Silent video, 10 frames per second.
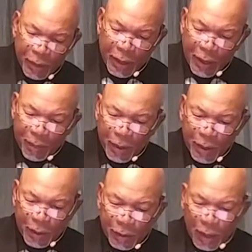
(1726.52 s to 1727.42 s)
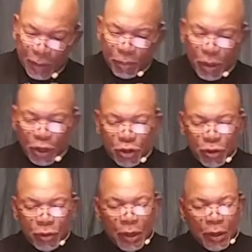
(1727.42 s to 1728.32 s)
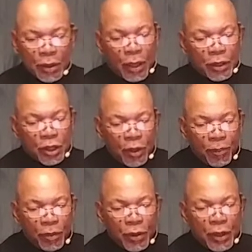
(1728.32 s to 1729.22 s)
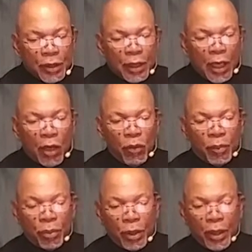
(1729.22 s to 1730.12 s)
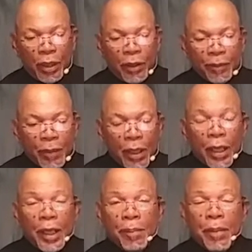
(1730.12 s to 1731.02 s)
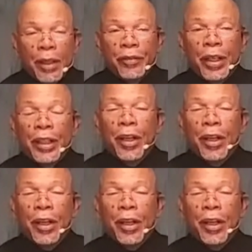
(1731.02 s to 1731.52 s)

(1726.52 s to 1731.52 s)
amen. God bless you. God keep you is our prayer. Amen. Thank